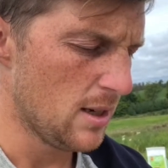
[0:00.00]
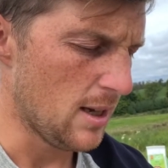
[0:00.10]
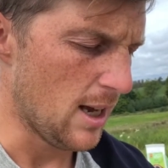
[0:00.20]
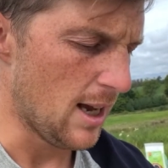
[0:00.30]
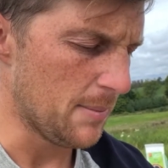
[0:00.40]

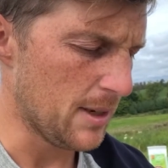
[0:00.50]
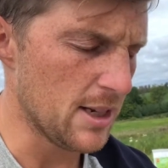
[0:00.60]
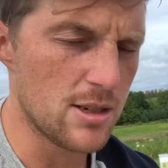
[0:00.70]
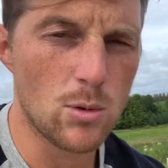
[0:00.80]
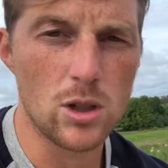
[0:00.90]
Uh, I'm getting
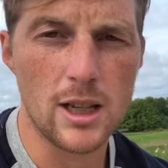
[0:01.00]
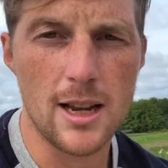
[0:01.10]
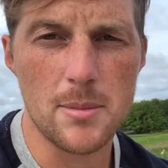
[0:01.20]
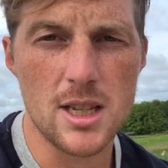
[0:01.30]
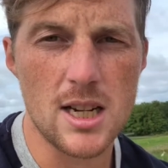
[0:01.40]
some more
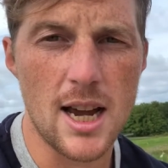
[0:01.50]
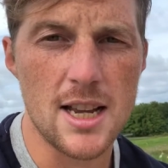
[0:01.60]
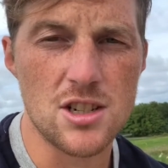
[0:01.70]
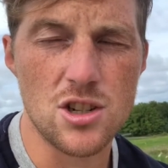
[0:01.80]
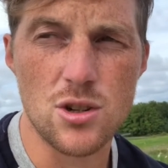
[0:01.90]
lamb in the
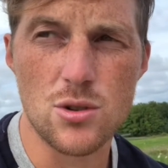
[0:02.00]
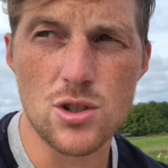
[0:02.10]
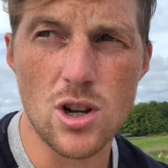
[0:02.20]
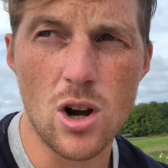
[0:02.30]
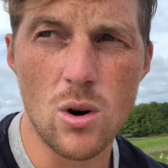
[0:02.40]
diet too,
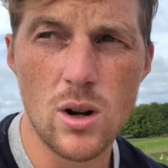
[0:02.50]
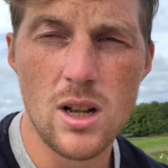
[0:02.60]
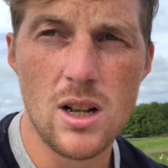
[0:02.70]
so